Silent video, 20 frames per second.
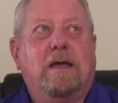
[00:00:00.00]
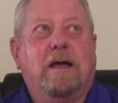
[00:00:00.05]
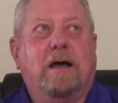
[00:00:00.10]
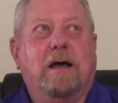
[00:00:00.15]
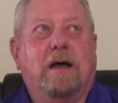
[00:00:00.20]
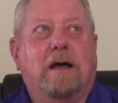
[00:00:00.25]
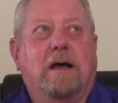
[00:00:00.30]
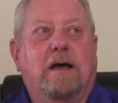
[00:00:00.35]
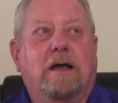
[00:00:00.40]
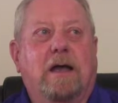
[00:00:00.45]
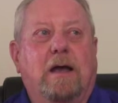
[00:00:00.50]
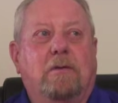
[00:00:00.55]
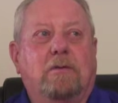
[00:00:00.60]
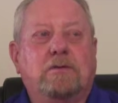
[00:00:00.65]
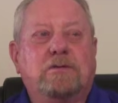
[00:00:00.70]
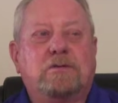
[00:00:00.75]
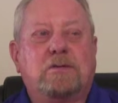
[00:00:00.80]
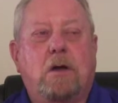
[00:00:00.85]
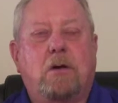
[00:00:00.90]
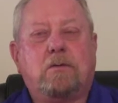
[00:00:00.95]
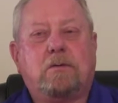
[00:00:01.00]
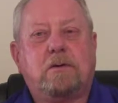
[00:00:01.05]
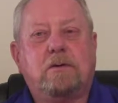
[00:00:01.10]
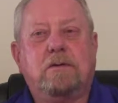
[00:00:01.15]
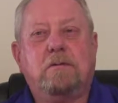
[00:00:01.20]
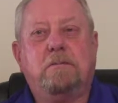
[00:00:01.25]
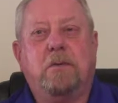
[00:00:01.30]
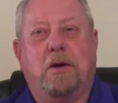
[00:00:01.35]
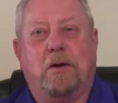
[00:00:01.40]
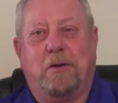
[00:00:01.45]
I was soaked to
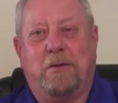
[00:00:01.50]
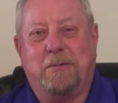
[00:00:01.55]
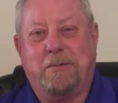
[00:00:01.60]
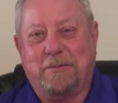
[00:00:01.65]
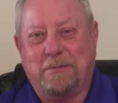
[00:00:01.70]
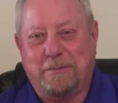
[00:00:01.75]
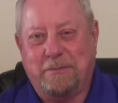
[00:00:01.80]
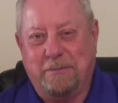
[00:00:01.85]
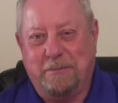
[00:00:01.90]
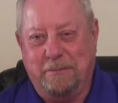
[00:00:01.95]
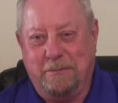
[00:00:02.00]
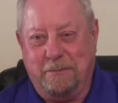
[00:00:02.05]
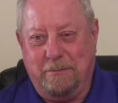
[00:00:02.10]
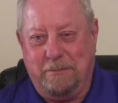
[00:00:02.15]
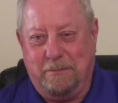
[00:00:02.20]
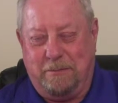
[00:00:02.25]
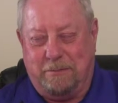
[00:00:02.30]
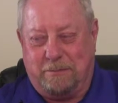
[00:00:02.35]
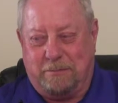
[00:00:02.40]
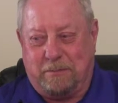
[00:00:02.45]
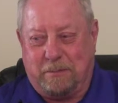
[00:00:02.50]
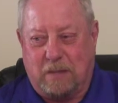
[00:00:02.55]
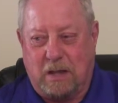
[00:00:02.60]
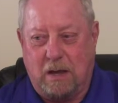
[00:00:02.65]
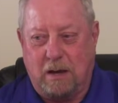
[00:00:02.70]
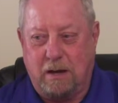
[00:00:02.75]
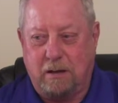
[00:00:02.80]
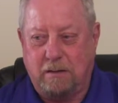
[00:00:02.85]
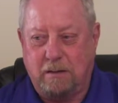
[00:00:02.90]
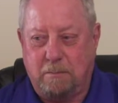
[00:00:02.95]
the bone.
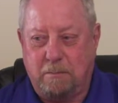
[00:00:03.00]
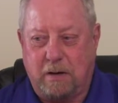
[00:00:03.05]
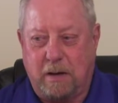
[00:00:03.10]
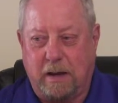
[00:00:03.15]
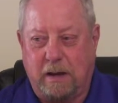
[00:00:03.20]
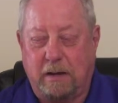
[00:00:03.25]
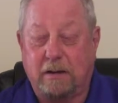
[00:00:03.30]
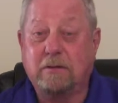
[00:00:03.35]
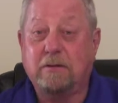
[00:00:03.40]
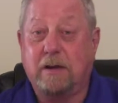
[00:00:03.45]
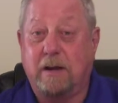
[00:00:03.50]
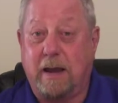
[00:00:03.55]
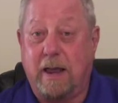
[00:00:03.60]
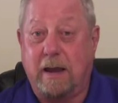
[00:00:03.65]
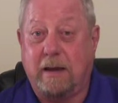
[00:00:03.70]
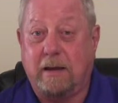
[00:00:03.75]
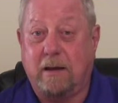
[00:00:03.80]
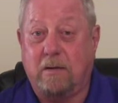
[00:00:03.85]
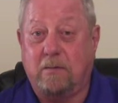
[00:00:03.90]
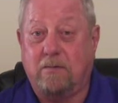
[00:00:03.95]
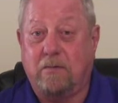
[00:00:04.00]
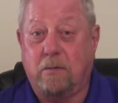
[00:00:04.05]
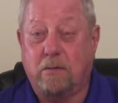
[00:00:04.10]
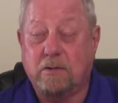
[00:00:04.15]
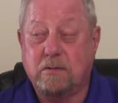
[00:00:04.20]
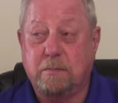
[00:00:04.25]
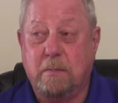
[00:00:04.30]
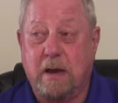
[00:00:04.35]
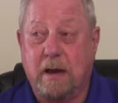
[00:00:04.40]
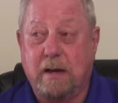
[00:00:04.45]
Got on the plane at Da Nang Air
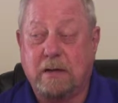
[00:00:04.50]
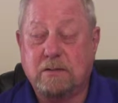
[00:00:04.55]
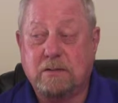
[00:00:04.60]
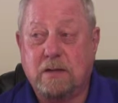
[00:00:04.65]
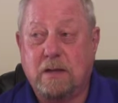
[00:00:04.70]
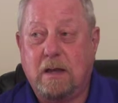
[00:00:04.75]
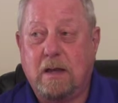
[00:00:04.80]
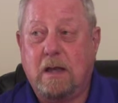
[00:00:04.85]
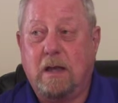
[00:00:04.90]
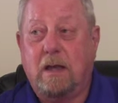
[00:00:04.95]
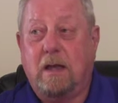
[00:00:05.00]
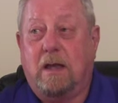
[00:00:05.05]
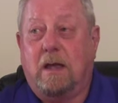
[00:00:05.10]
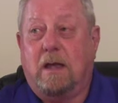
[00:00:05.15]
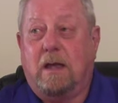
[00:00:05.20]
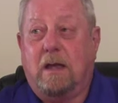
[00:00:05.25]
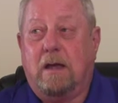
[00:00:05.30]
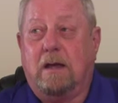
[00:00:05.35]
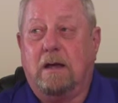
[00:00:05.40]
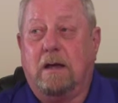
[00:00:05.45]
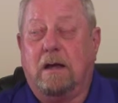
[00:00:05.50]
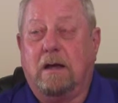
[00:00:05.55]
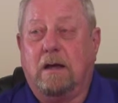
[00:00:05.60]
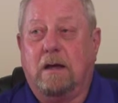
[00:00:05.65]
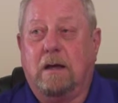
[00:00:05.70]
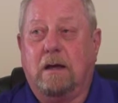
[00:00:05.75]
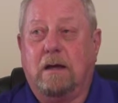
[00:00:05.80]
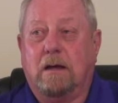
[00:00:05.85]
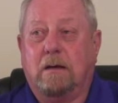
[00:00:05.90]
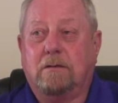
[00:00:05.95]
Force Base.
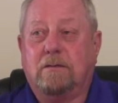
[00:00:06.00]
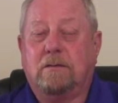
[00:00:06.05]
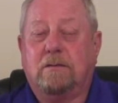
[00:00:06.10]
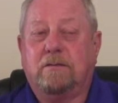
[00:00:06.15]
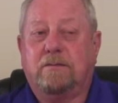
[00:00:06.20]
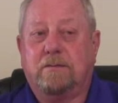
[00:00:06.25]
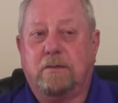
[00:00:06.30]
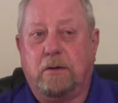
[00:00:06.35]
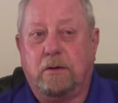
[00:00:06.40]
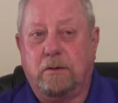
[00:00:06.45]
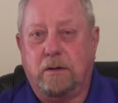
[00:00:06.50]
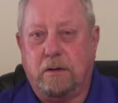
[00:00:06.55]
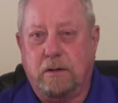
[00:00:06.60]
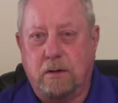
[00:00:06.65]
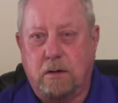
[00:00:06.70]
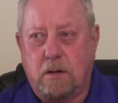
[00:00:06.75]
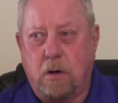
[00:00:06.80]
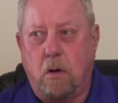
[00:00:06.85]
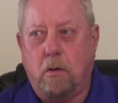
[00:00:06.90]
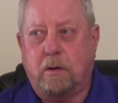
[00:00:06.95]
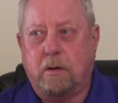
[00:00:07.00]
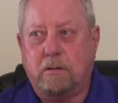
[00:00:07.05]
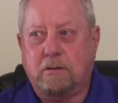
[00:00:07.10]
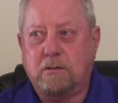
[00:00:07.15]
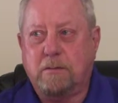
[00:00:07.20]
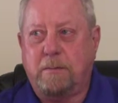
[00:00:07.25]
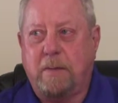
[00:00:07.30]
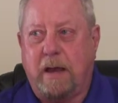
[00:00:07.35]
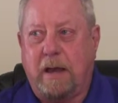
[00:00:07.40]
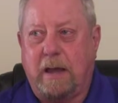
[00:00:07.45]
Flew to Yokota,
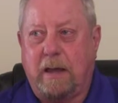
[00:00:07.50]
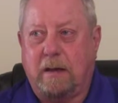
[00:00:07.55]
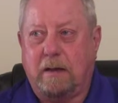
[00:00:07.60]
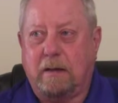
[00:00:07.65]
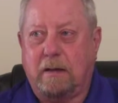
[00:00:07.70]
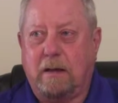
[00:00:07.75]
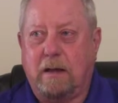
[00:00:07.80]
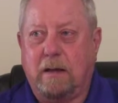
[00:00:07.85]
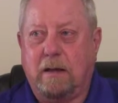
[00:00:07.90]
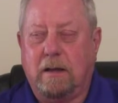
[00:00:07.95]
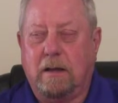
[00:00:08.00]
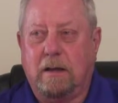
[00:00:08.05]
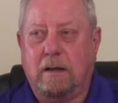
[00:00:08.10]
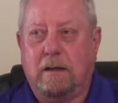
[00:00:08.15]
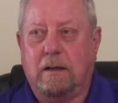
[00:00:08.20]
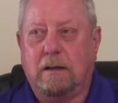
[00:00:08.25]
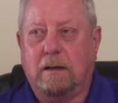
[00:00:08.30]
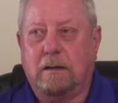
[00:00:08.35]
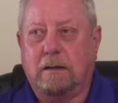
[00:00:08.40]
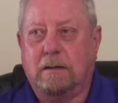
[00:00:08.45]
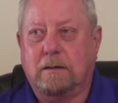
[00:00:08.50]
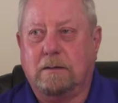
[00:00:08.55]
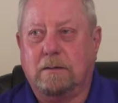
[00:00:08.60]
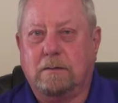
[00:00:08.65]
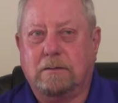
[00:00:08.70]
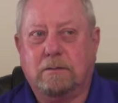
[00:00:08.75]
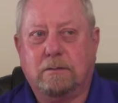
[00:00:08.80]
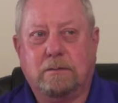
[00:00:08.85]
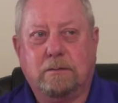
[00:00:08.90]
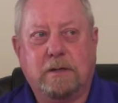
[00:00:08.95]
Japan.
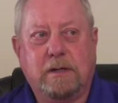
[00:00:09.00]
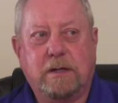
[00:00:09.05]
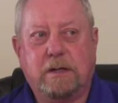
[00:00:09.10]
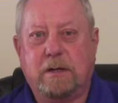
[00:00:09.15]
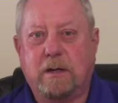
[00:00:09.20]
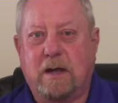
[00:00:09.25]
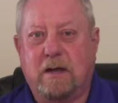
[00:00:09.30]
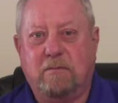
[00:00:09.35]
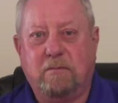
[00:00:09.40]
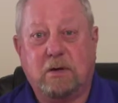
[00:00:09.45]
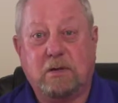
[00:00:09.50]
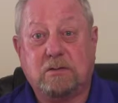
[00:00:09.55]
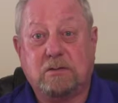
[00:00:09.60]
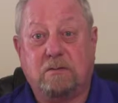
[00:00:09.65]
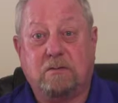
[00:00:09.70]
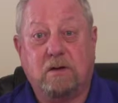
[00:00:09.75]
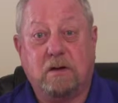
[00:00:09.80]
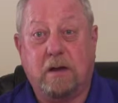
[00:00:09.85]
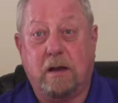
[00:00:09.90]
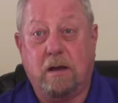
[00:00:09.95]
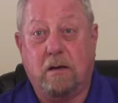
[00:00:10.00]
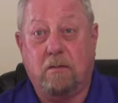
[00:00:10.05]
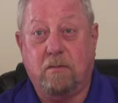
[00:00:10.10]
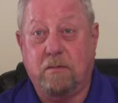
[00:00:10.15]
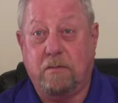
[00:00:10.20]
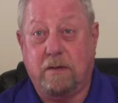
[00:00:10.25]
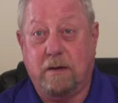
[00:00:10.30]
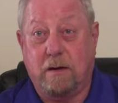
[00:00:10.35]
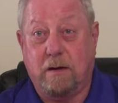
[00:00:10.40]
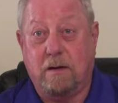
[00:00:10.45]
We didn't have much of a
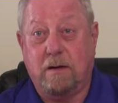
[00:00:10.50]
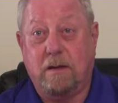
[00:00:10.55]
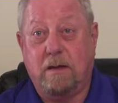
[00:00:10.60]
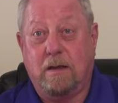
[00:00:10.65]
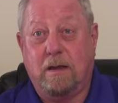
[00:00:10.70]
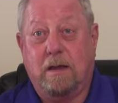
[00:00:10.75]
layover there.